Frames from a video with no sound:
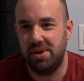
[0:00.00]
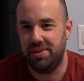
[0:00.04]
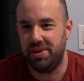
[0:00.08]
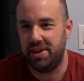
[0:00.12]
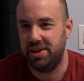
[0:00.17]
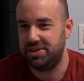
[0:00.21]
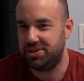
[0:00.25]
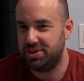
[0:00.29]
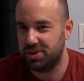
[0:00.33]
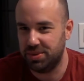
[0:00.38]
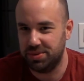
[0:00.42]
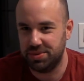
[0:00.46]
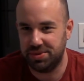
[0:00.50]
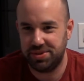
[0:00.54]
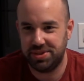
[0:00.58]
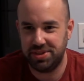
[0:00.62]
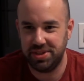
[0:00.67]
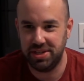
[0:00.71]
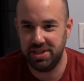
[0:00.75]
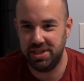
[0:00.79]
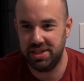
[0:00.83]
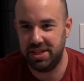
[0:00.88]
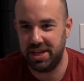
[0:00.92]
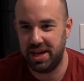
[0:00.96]
they don't
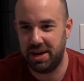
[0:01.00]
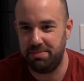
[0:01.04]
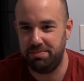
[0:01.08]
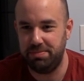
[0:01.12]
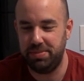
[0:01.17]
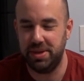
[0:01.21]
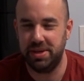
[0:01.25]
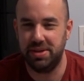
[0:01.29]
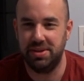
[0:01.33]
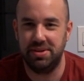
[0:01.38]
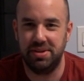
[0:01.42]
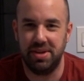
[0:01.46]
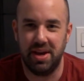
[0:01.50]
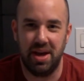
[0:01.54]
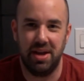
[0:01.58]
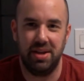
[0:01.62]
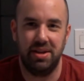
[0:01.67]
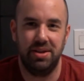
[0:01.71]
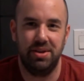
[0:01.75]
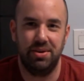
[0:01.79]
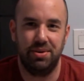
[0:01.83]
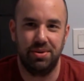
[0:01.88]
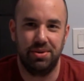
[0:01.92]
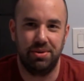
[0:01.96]
see that big
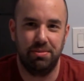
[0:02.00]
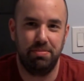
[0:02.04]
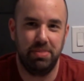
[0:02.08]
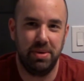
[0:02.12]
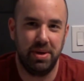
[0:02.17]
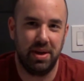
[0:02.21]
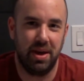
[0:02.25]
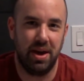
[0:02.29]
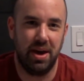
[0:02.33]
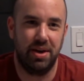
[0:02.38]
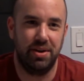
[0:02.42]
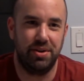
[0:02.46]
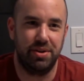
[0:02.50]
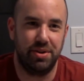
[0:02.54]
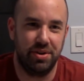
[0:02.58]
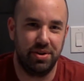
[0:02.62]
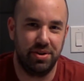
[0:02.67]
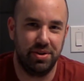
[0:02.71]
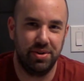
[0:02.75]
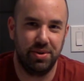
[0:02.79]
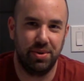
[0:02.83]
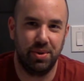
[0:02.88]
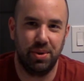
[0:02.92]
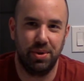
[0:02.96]
Danny or the big
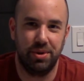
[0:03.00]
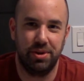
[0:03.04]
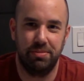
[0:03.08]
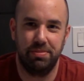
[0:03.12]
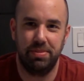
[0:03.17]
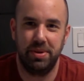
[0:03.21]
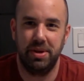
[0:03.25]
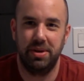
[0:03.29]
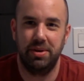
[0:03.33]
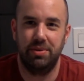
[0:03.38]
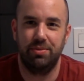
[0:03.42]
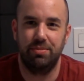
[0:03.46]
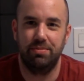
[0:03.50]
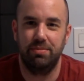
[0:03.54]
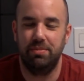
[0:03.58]
Eddard or the big